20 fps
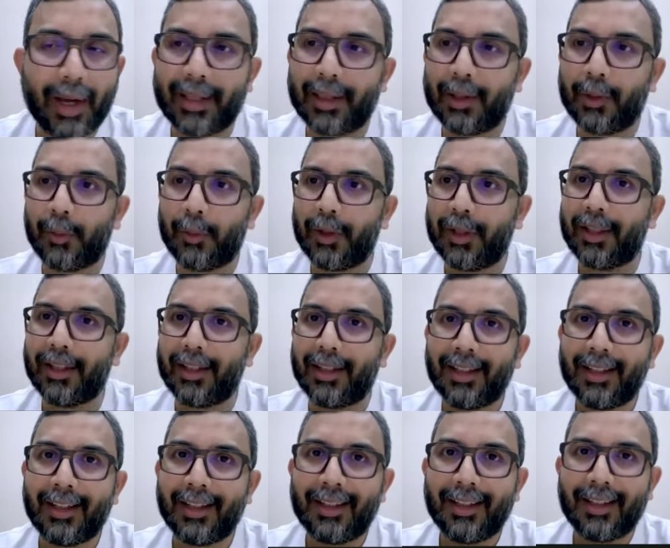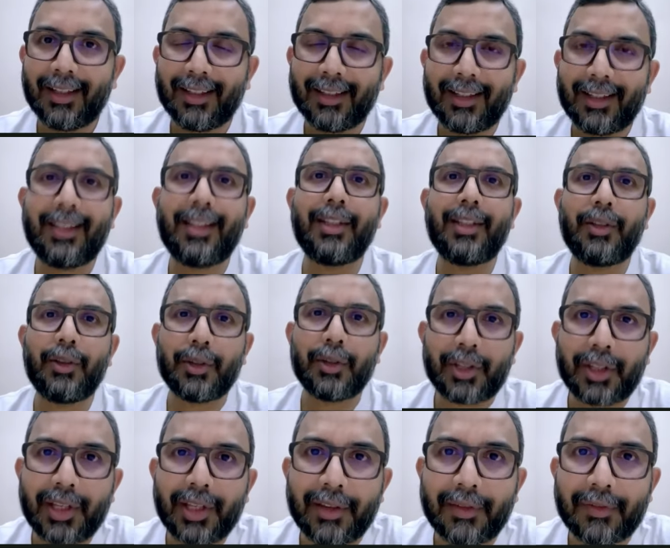in the world, this is your
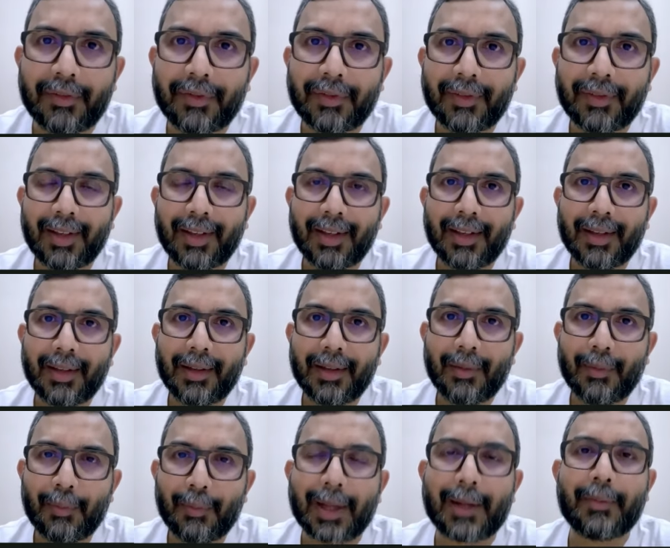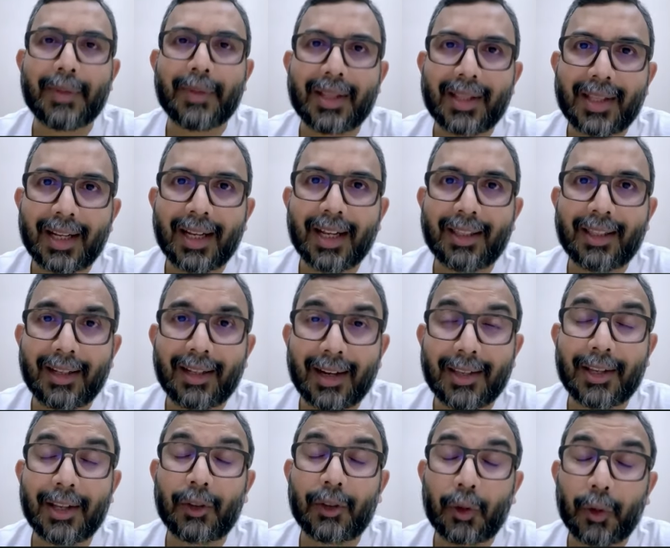chief. Pathman
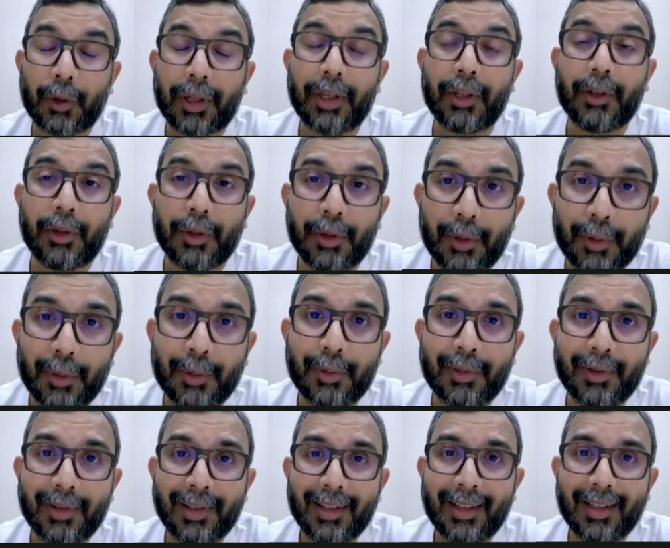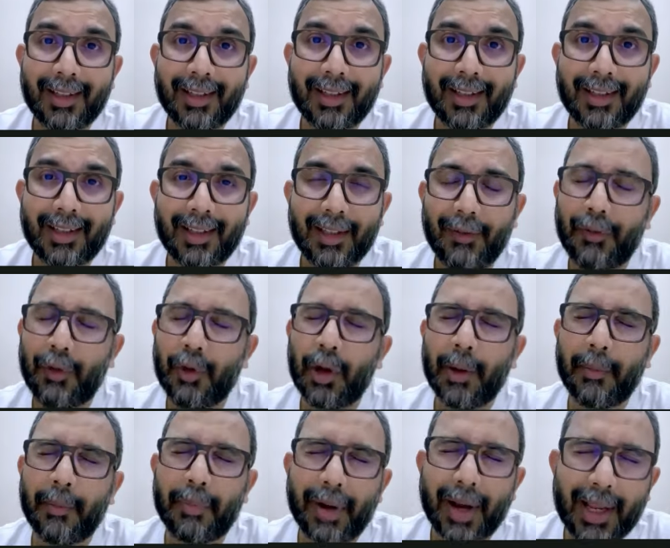Senathirajah talking to you. If you are
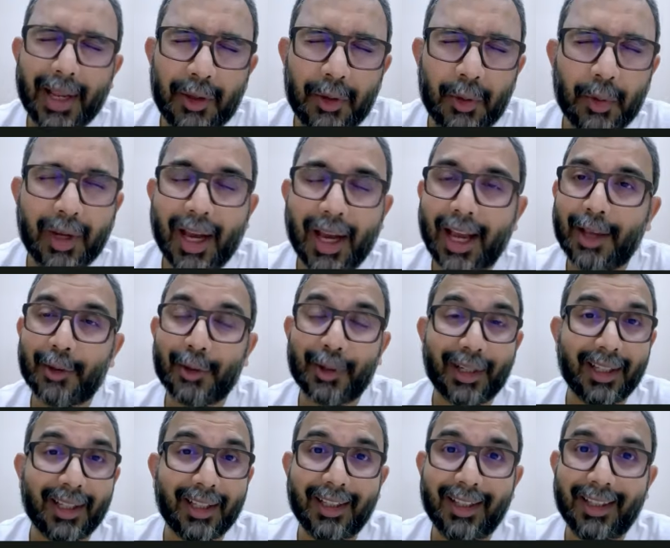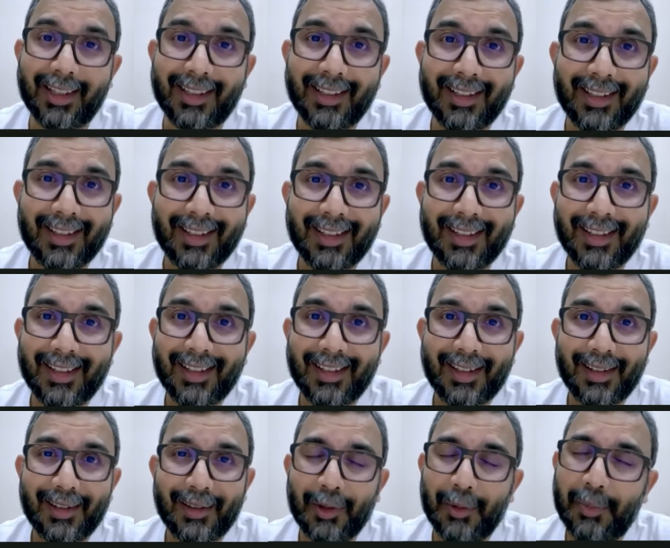a brand new guy or girl,
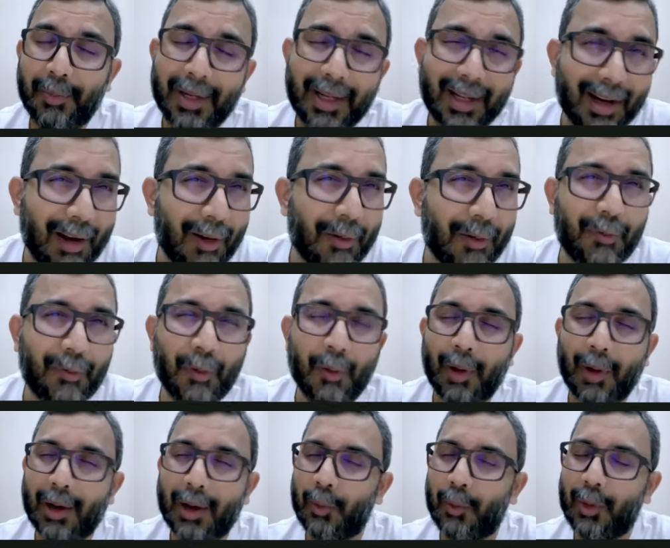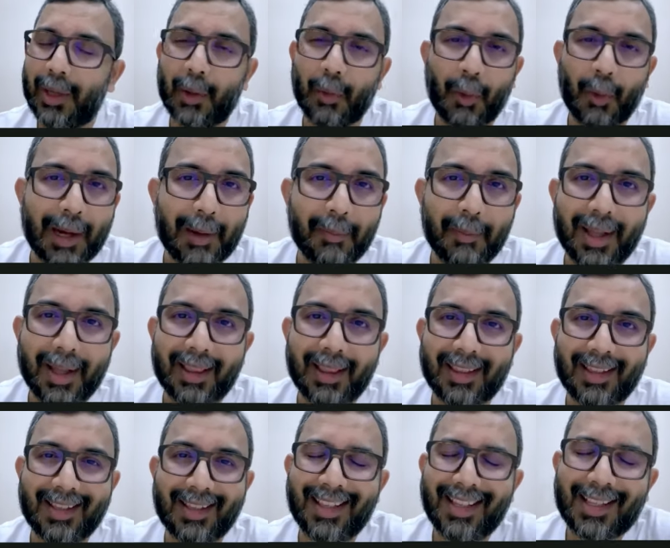you've been around for 1 week, 1 month,
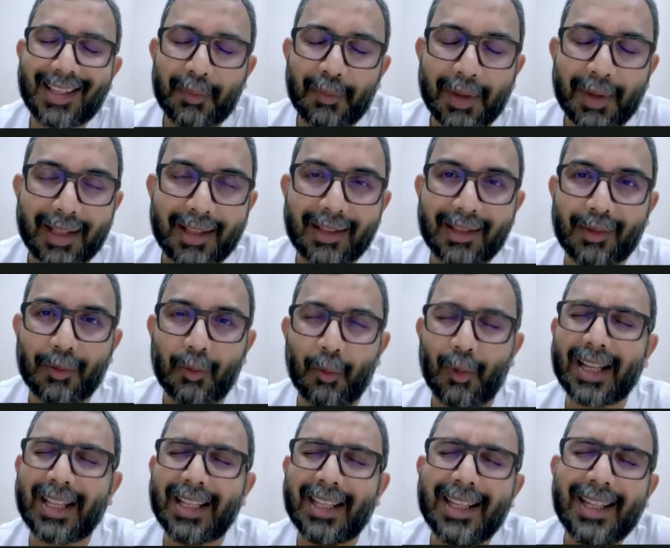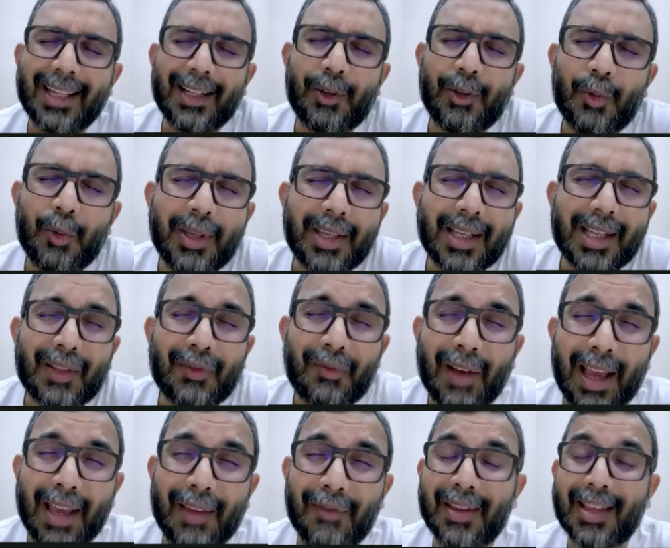6 months, 1 year, 2 years,
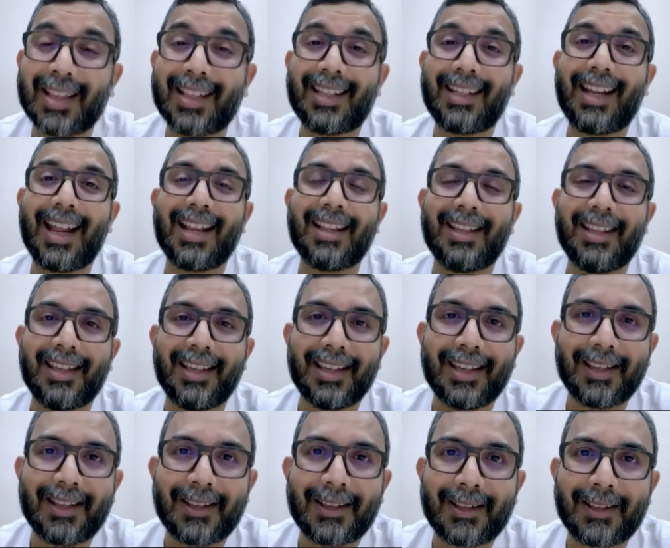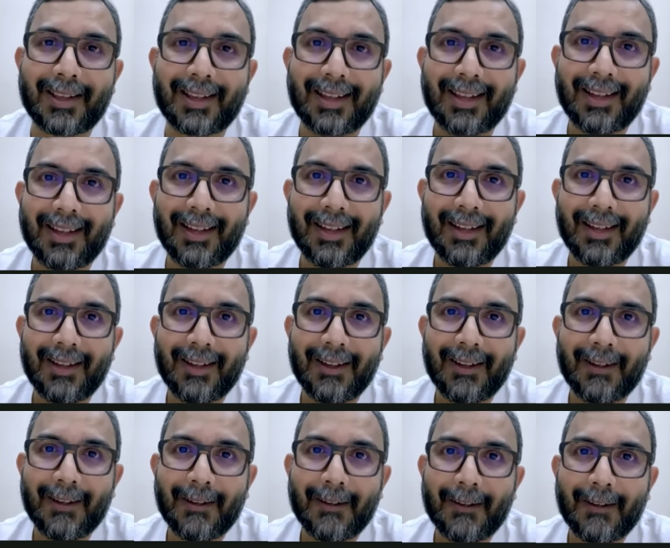5 years, 10 years.
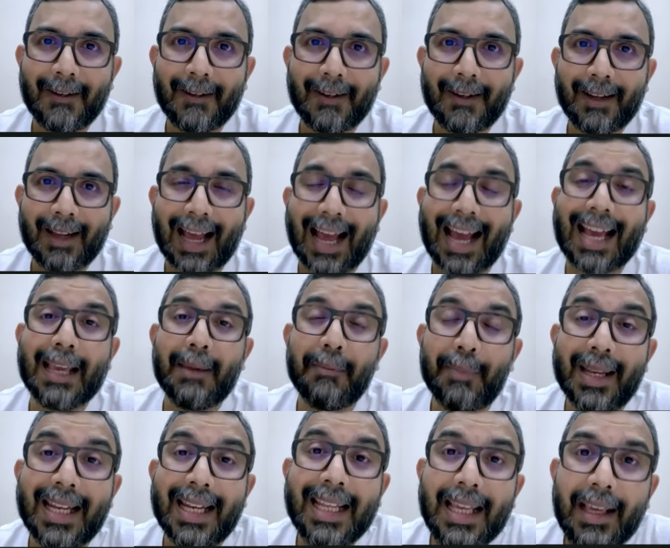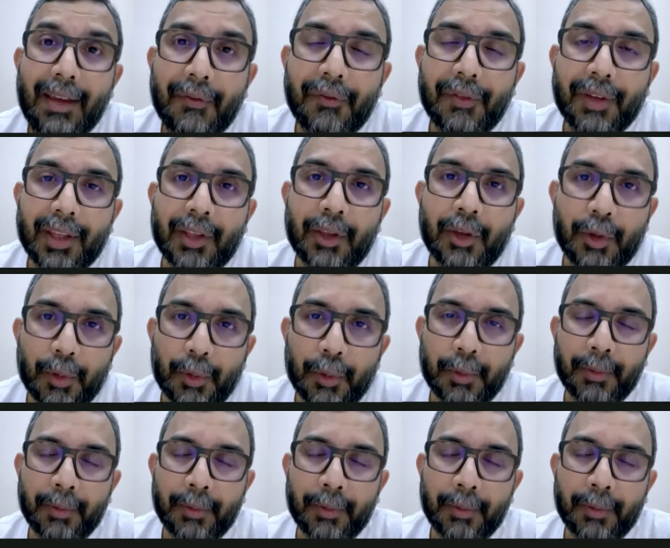I believe in you.